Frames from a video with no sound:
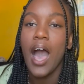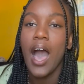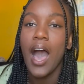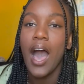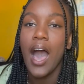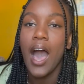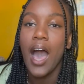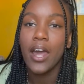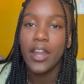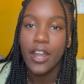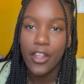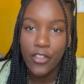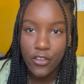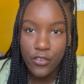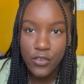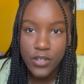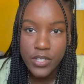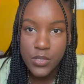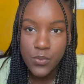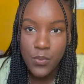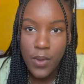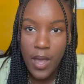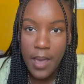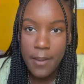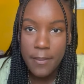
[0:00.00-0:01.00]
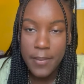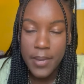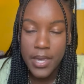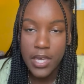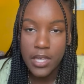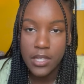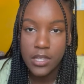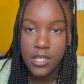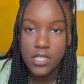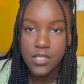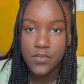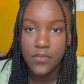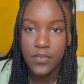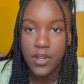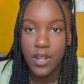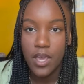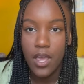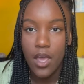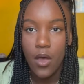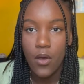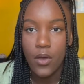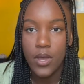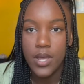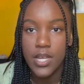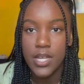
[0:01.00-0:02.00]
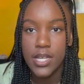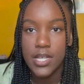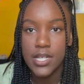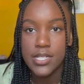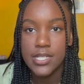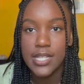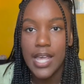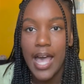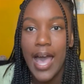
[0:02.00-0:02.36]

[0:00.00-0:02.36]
Another reason why I'm making this video is